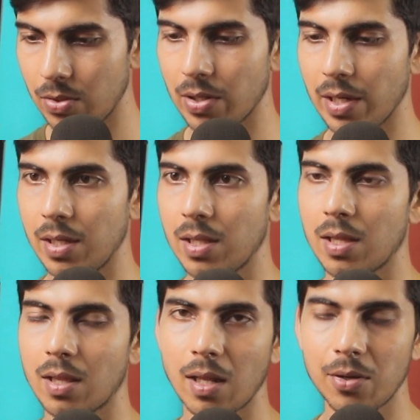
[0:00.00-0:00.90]
Okay,
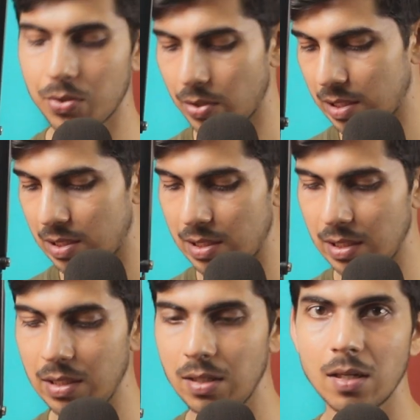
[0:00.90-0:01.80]
now you can
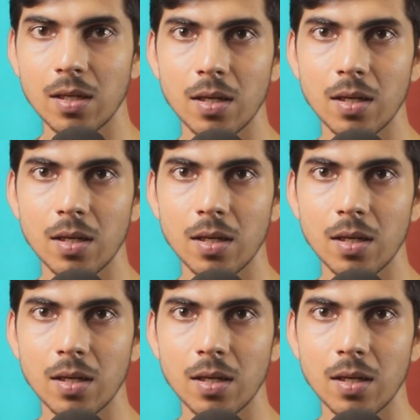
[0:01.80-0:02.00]
see